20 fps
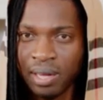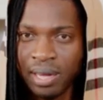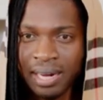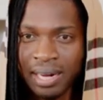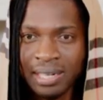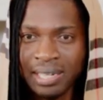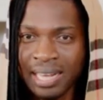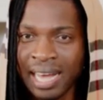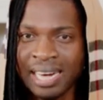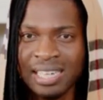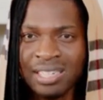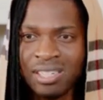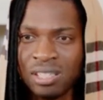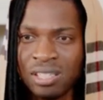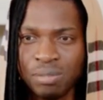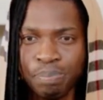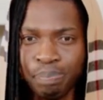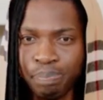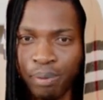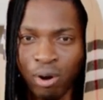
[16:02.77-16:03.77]
And that
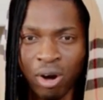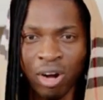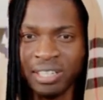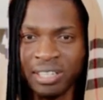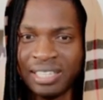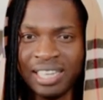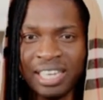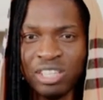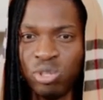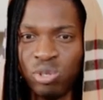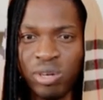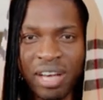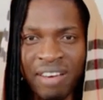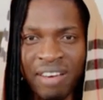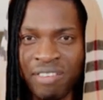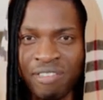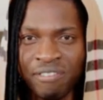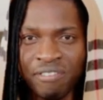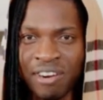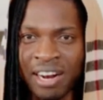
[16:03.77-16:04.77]
board that you
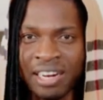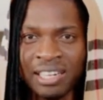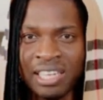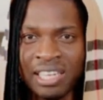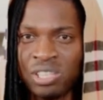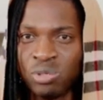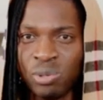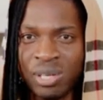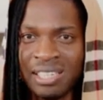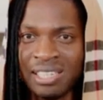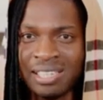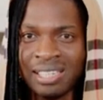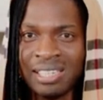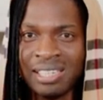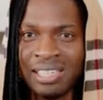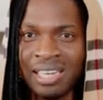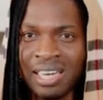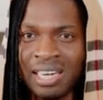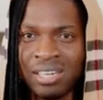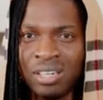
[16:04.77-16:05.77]
have in front, that was
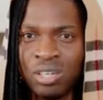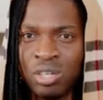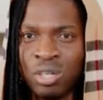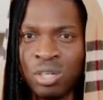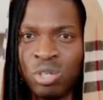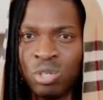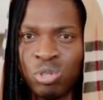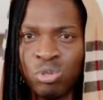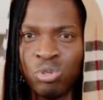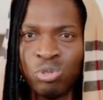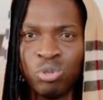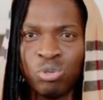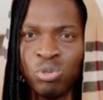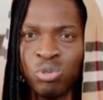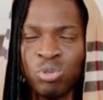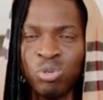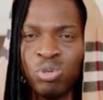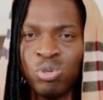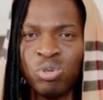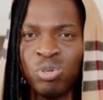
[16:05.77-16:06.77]
written,
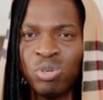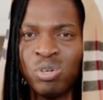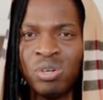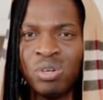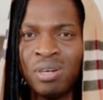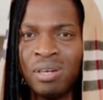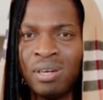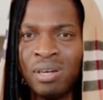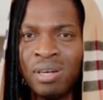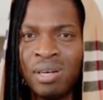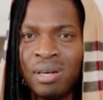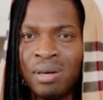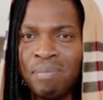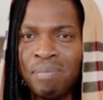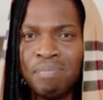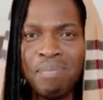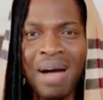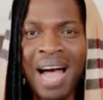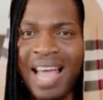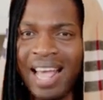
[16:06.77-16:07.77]
true
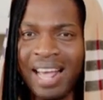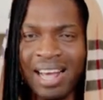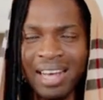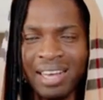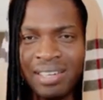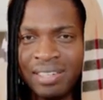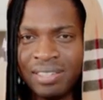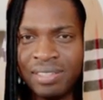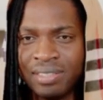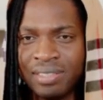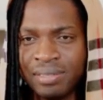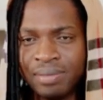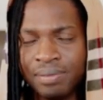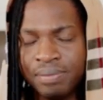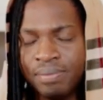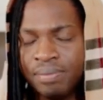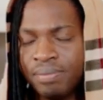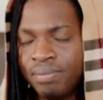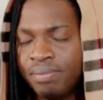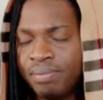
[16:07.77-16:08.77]
Maya,
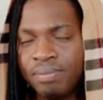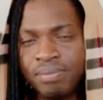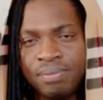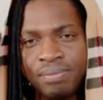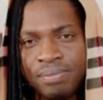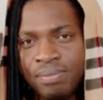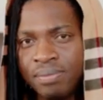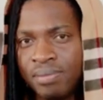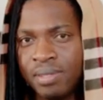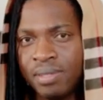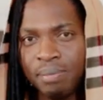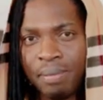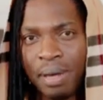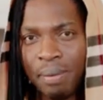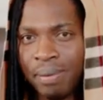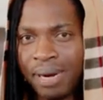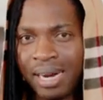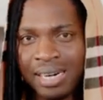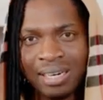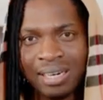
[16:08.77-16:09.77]
my
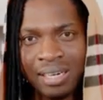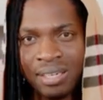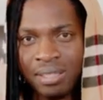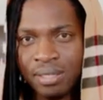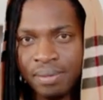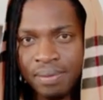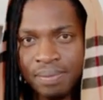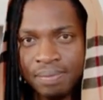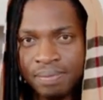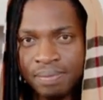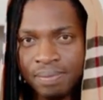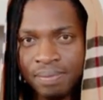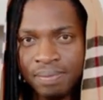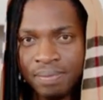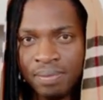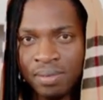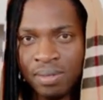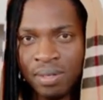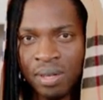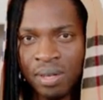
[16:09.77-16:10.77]
brother,
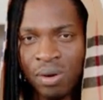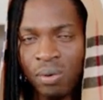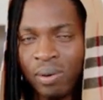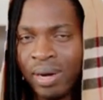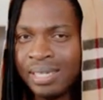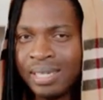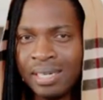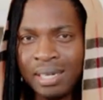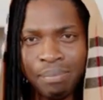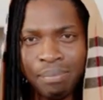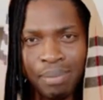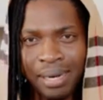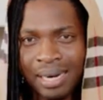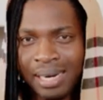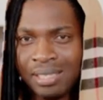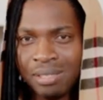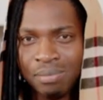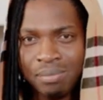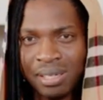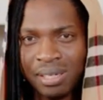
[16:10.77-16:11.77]
what an
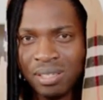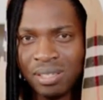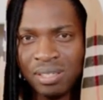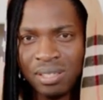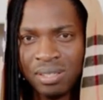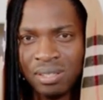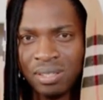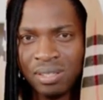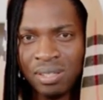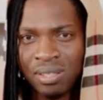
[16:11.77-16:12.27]
embarrassment.